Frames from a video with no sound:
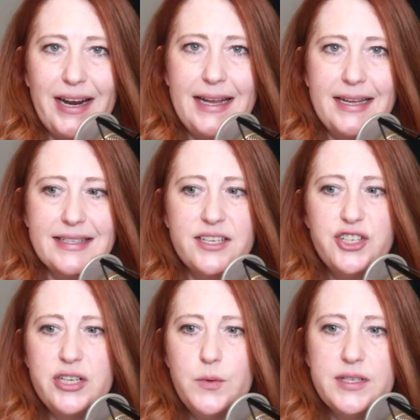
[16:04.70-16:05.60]
ins, and
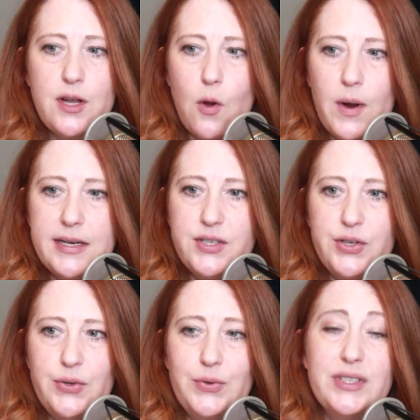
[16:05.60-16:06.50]
she was going
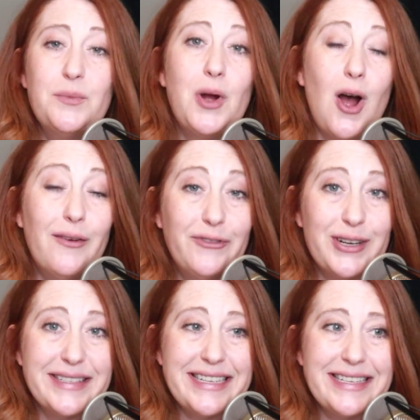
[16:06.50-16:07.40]
to some
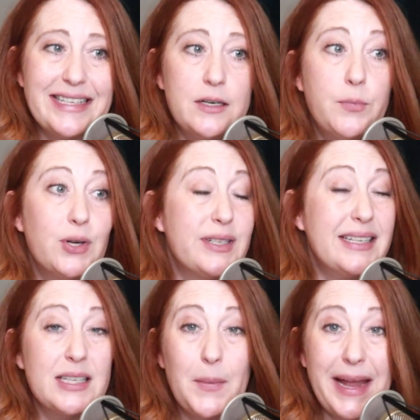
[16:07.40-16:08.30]
conferences and
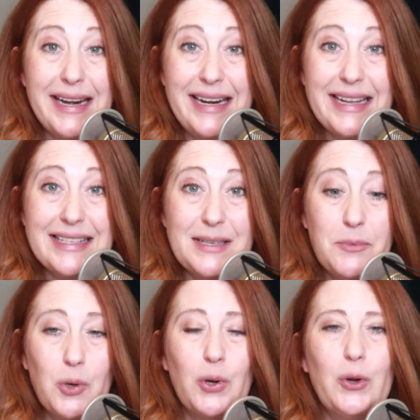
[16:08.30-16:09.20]
participating in
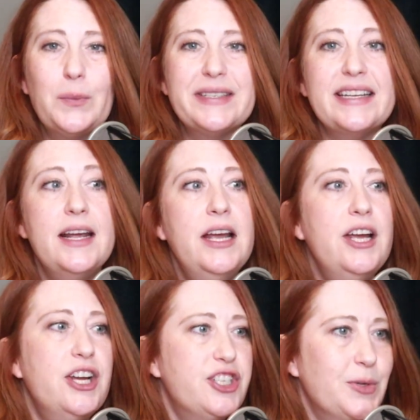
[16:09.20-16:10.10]
some groups, and
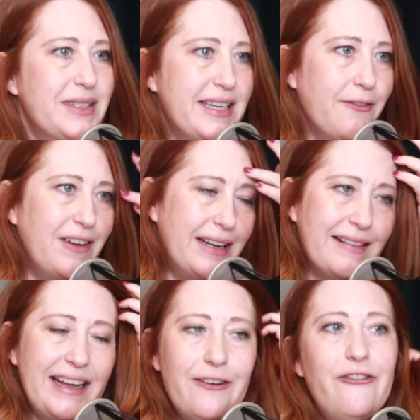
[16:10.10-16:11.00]
she was
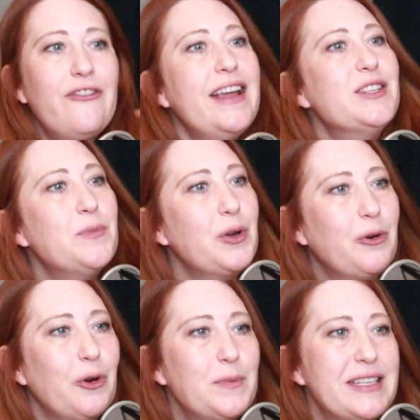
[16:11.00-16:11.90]
definitely in Facebook
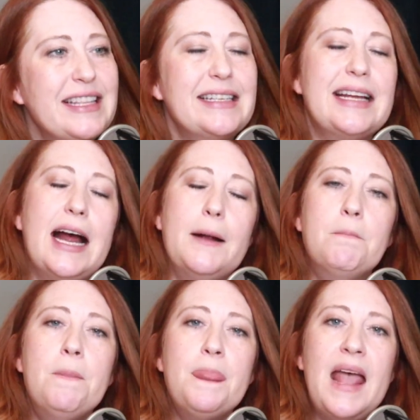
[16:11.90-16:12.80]
groups at the
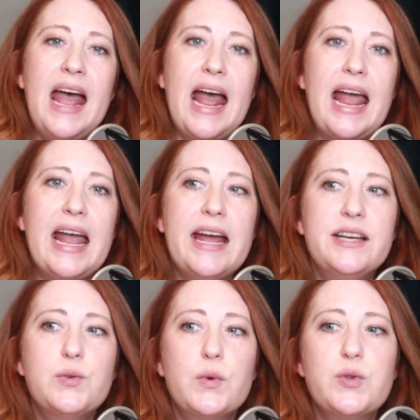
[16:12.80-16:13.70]
time
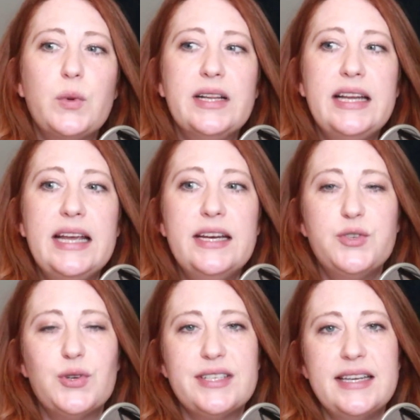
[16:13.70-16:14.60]
and was really
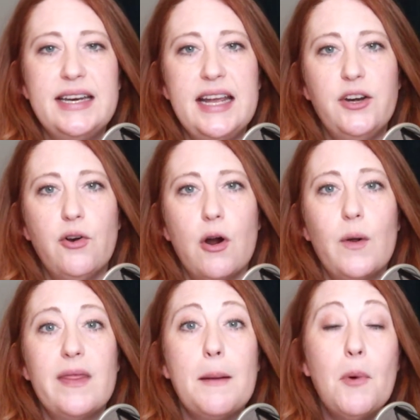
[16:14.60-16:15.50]
interested in
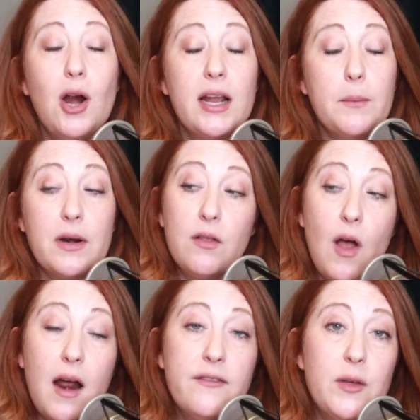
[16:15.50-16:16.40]
growing that market. But a
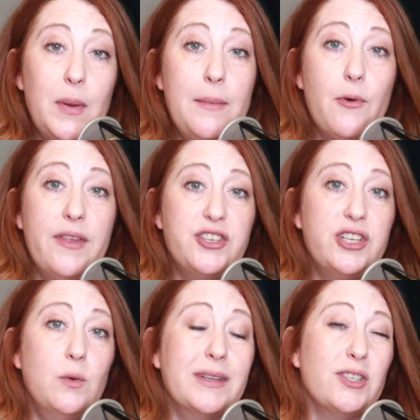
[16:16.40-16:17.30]
lot of the people that
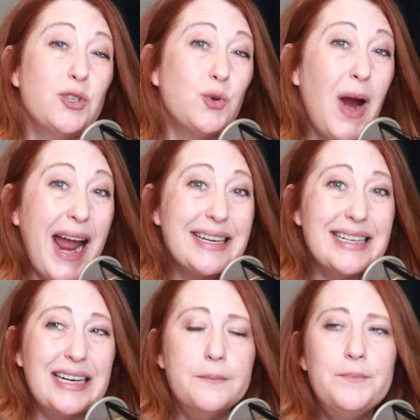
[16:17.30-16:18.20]
she was
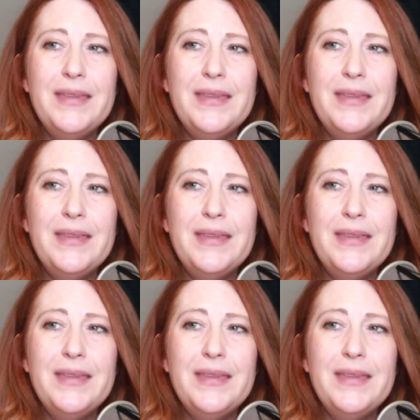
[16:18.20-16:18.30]
attracting